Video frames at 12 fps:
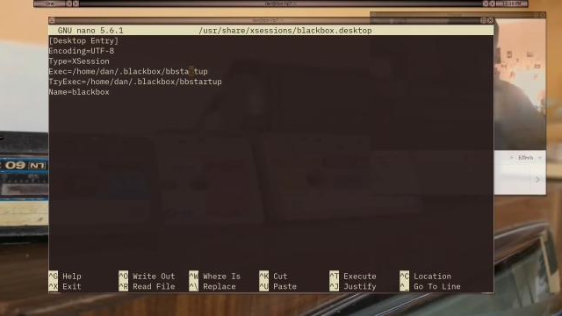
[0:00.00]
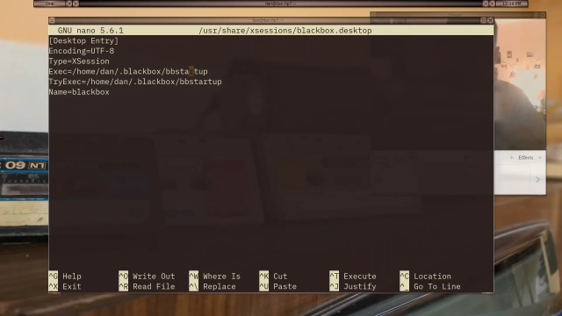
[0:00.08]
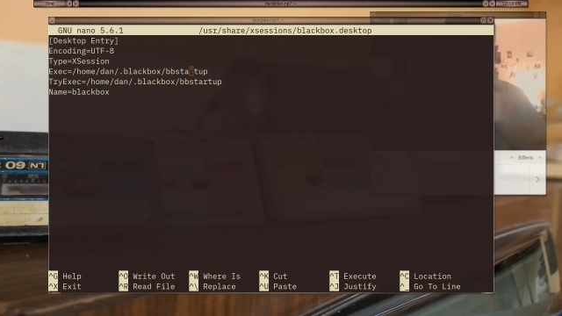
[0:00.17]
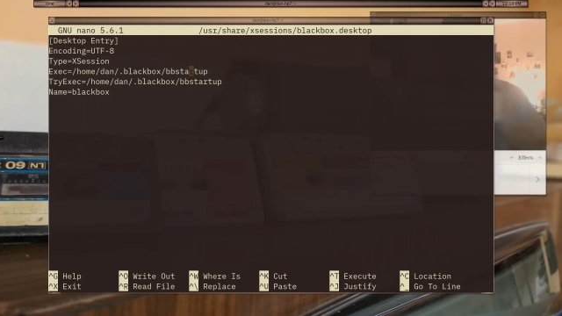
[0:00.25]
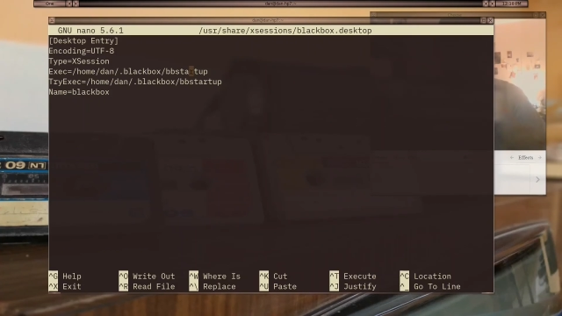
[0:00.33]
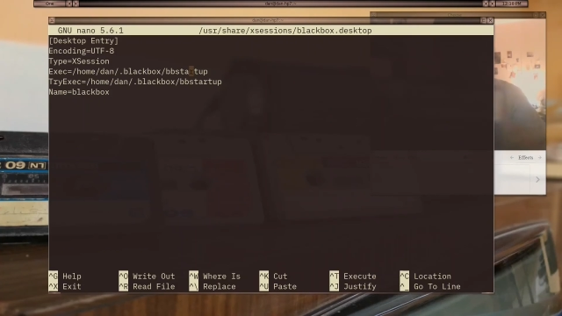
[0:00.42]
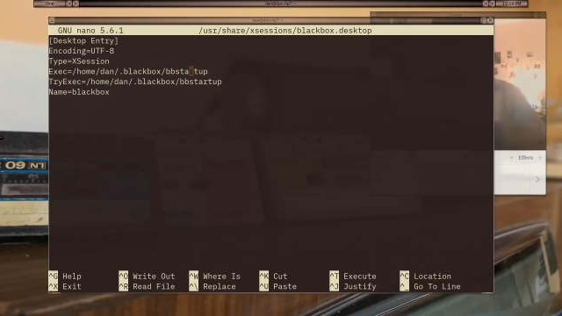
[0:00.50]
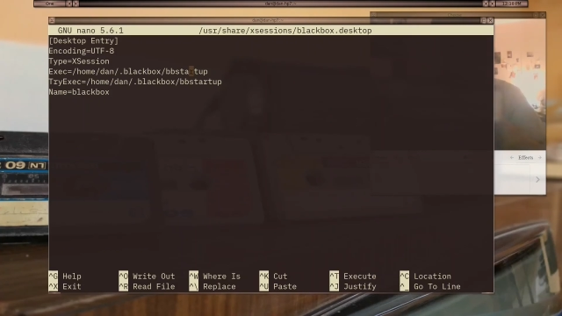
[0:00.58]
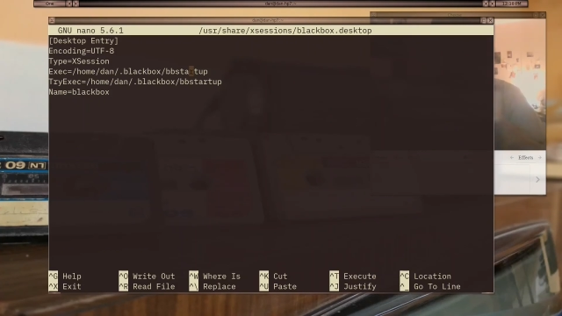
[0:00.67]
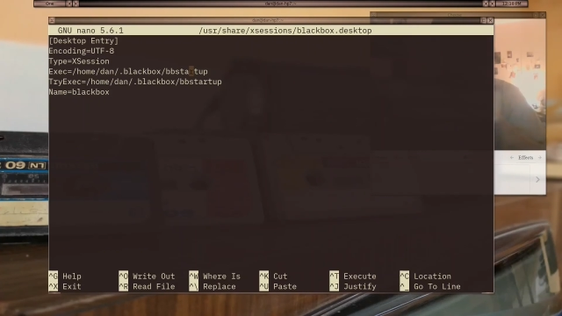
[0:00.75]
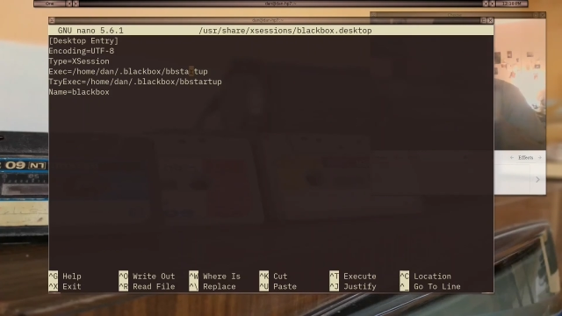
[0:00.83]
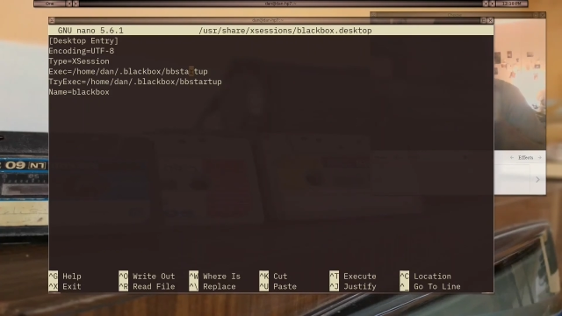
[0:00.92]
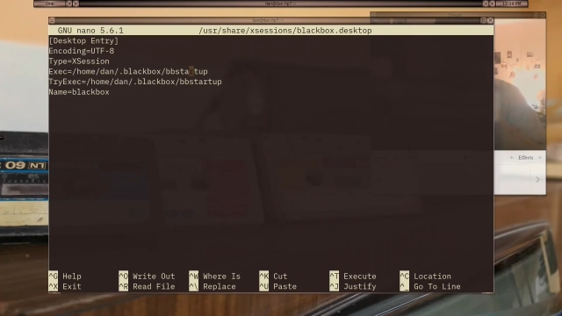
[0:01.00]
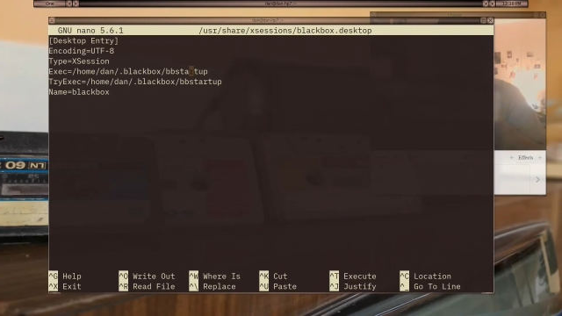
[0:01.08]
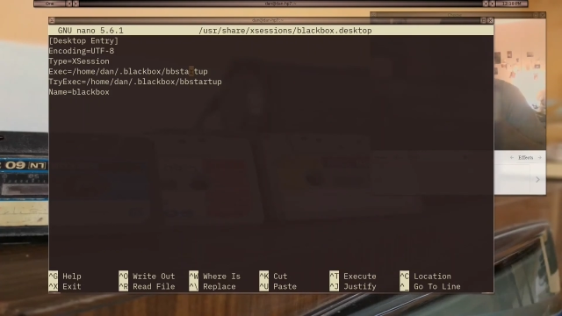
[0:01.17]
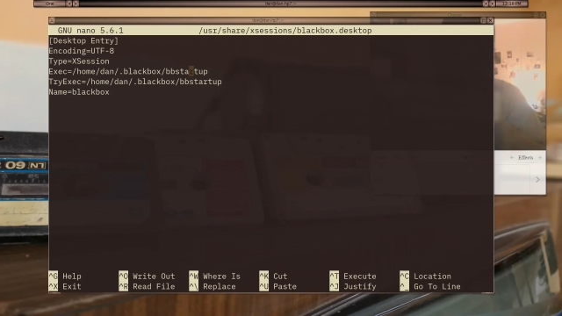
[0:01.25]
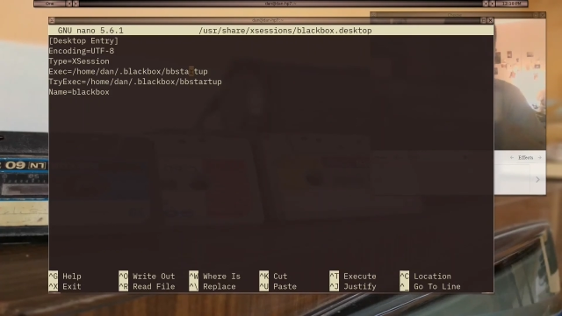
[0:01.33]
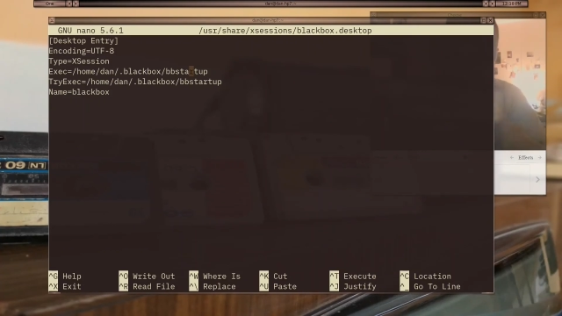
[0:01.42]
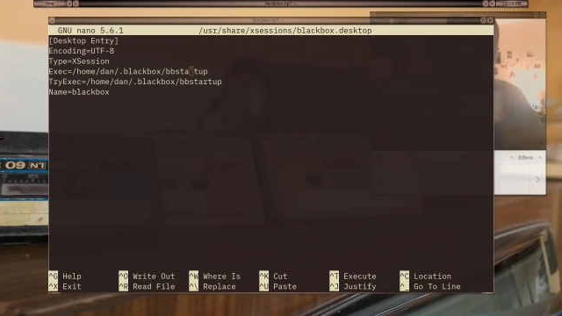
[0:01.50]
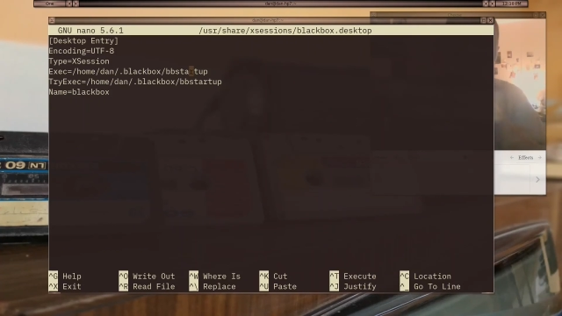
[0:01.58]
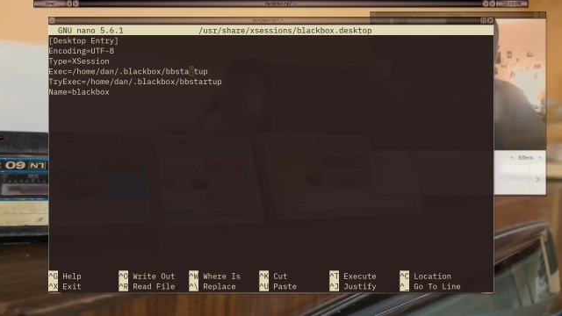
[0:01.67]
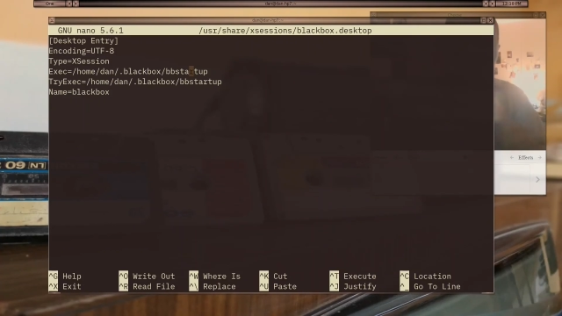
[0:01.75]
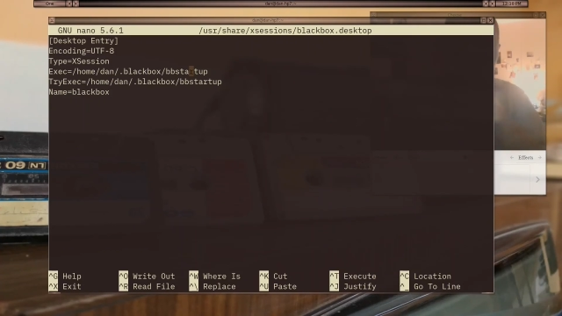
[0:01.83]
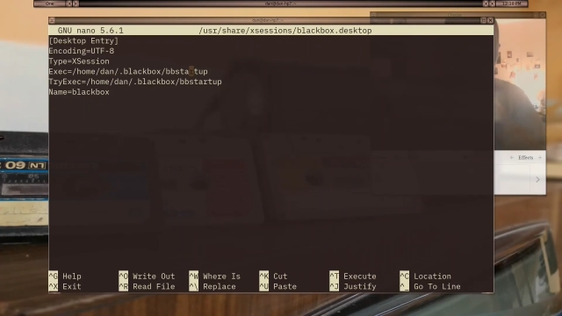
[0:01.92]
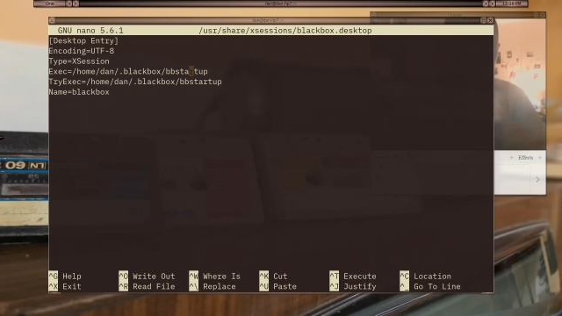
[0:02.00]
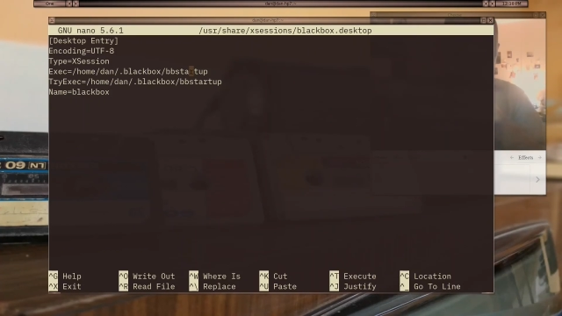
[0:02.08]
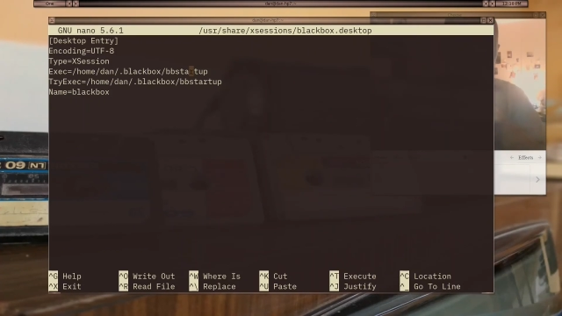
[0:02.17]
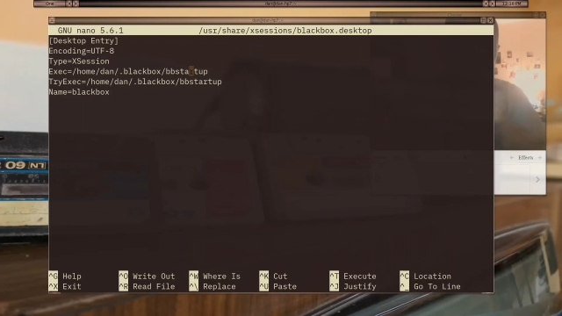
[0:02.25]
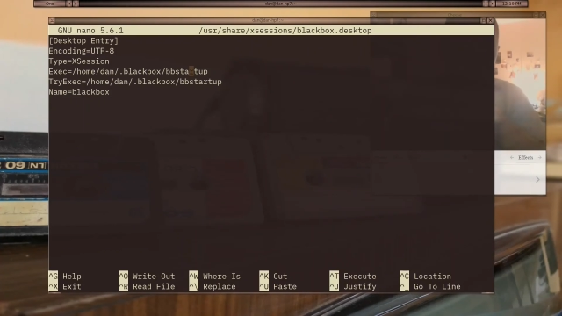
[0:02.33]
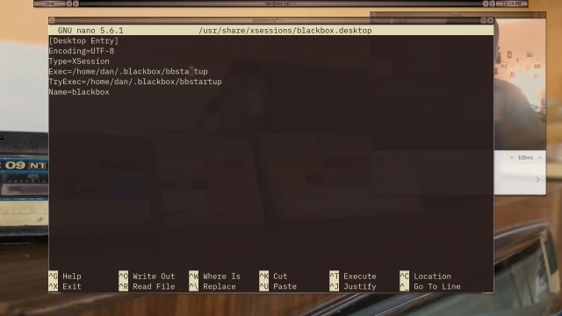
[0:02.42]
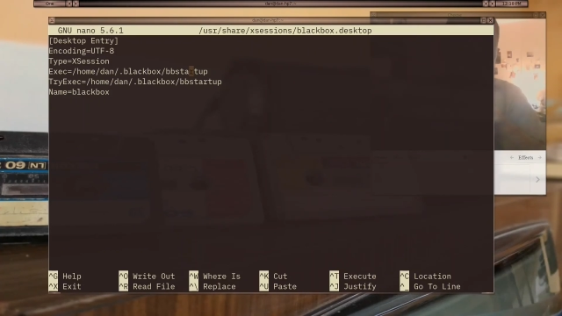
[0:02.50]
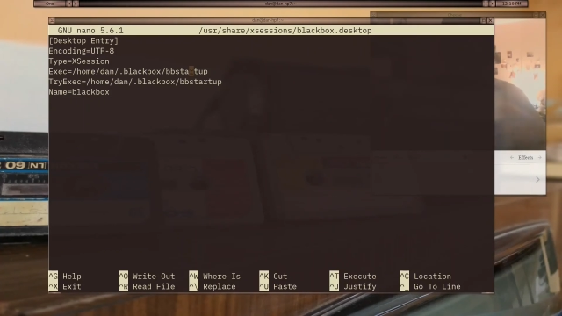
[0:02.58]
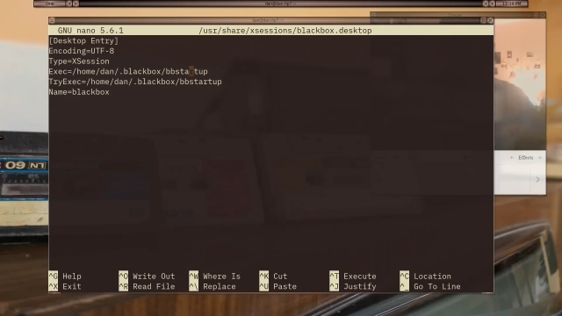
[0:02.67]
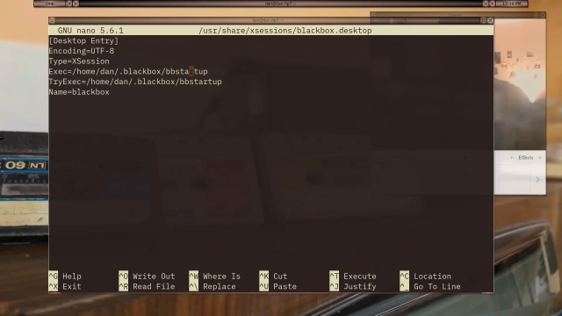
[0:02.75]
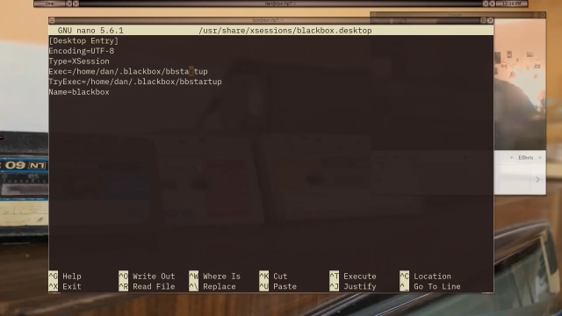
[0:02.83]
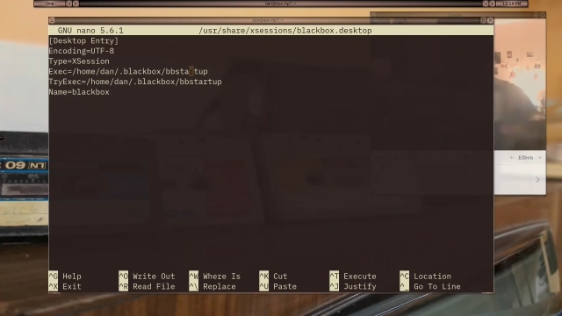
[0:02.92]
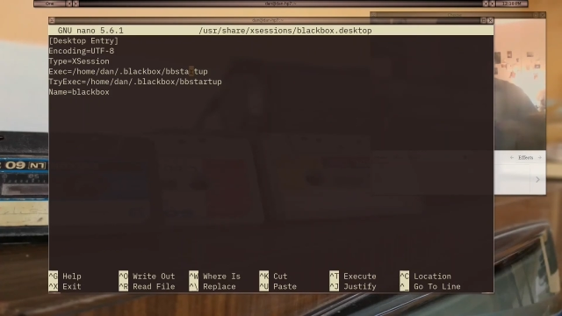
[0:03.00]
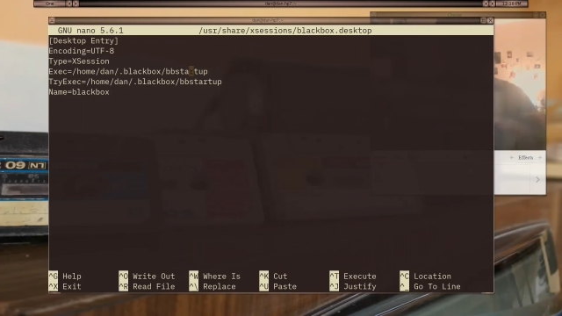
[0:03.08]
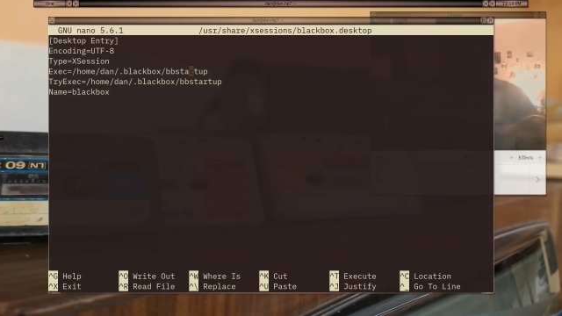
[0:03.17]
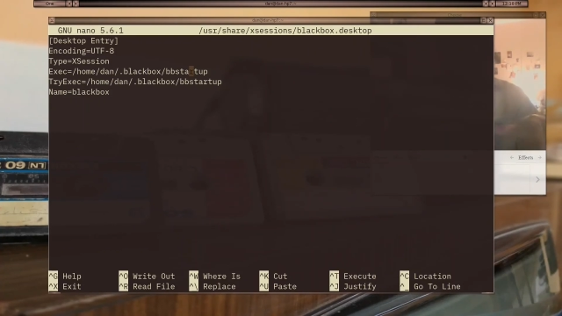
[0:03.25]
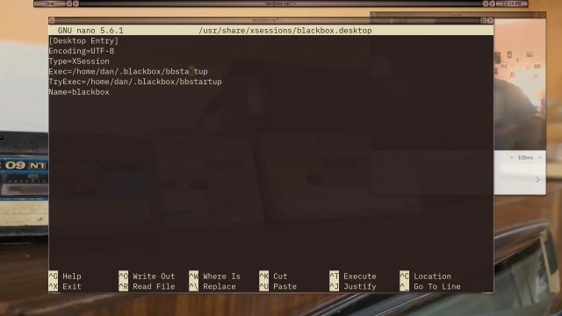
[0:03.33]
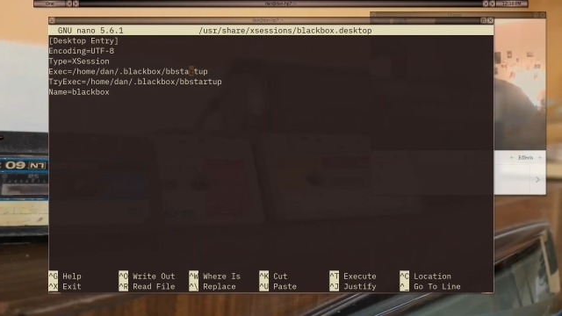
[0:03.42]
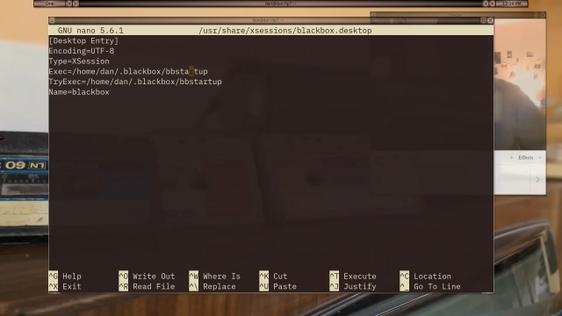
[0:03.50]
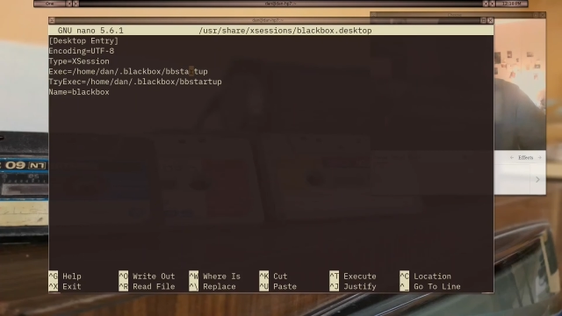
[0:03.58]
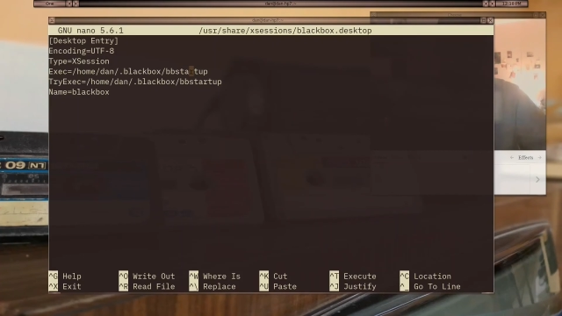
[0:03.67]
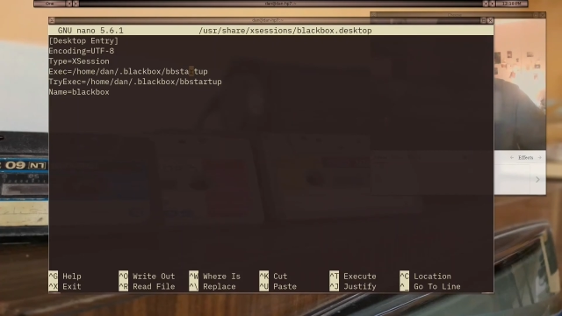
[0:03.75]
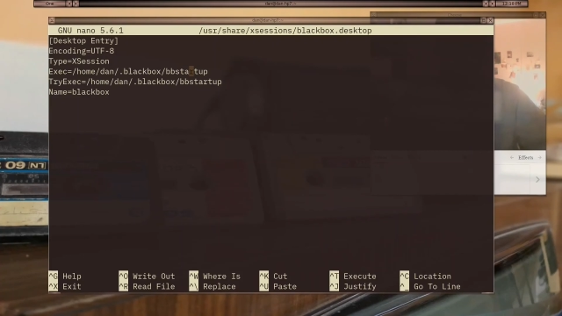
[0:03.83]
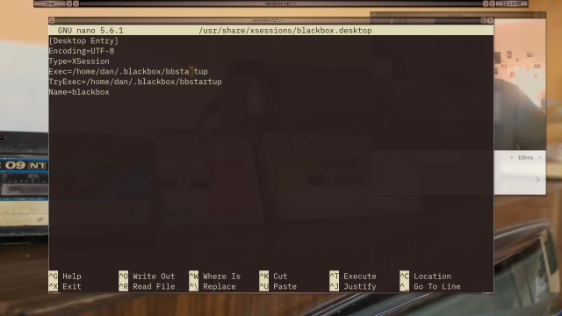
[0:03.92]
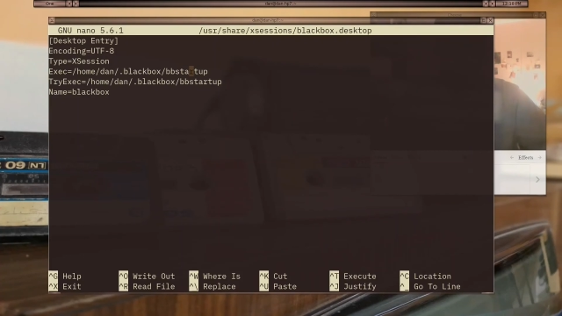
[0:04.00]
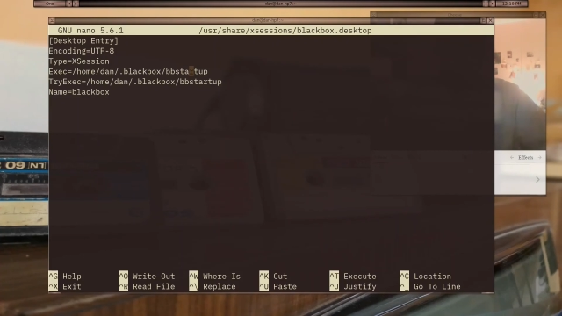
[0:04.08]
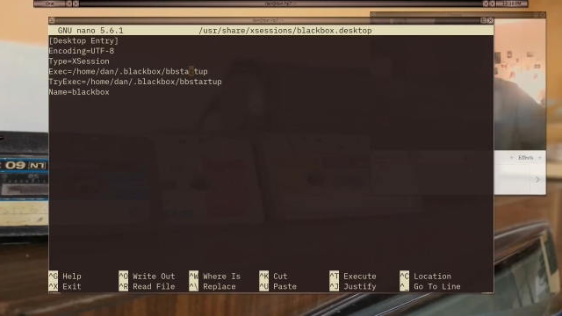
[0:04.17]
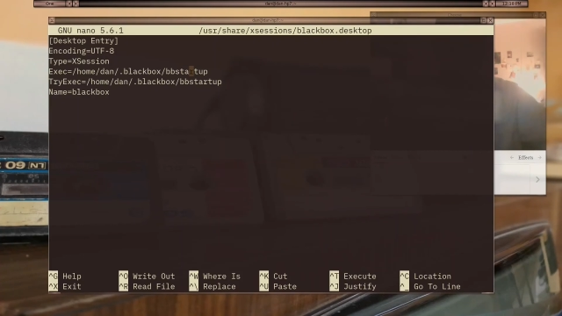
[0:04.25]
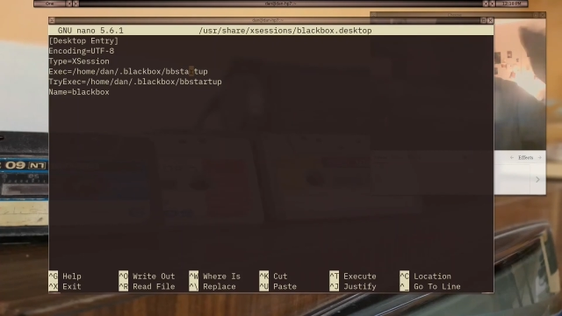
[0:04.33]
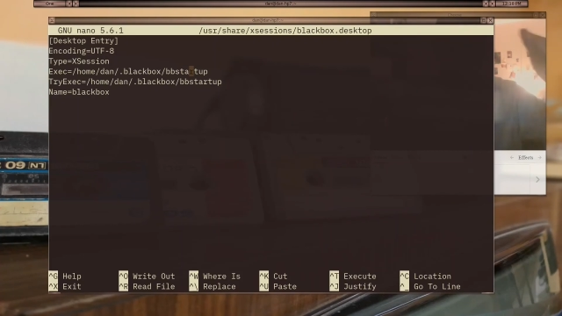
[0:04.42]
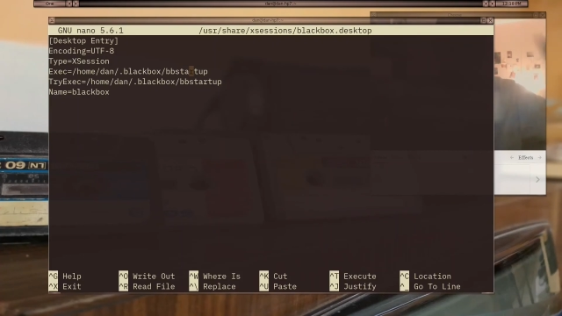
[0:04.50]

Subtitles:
No face is visible, so there are no lips to read.